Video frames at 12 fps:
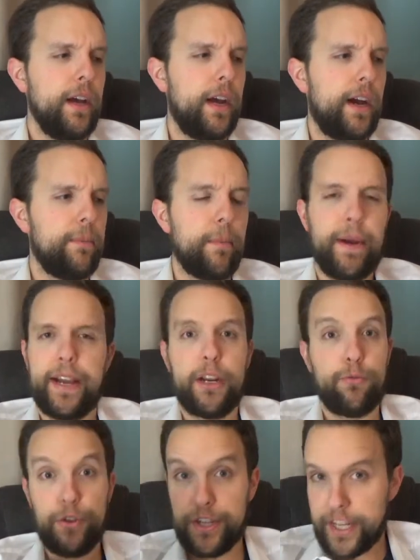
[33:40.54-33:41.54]
Am I
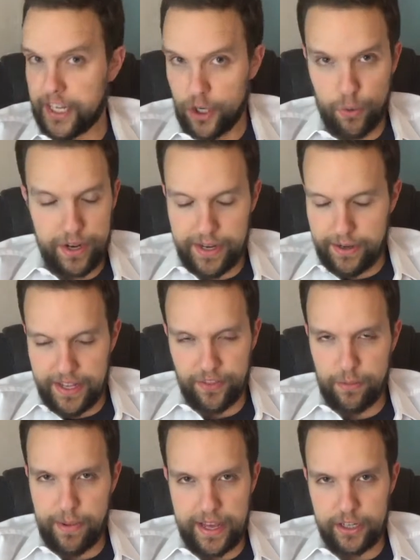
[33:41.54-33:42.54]
really going to go get
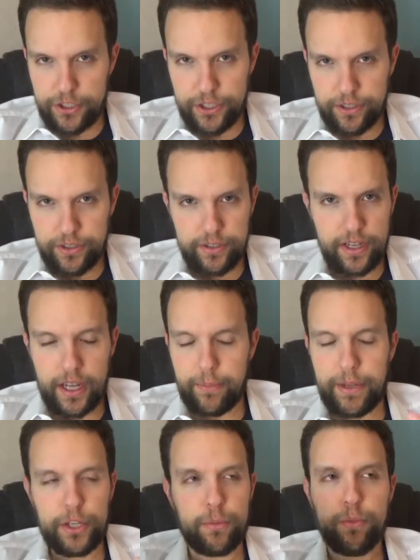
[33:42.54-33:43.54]
the manager? I
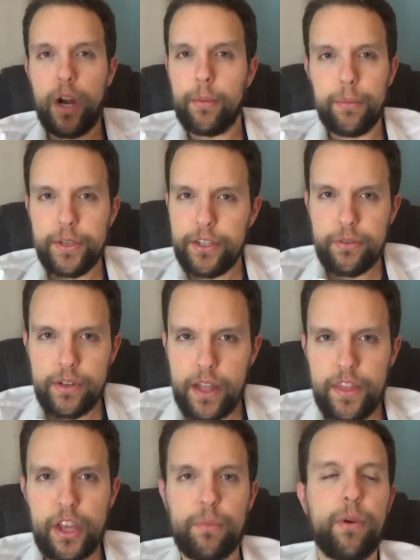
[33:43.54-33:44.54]
mean, you probably do
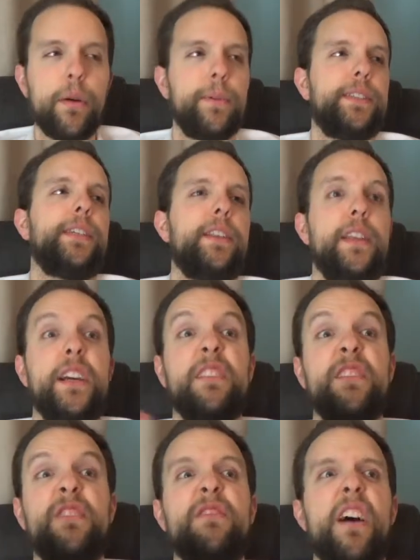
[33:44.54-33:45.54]
nothing. You probably sit there
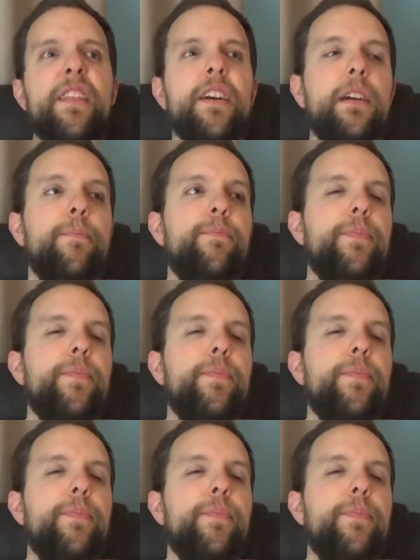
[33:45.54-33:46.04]
and do nothing.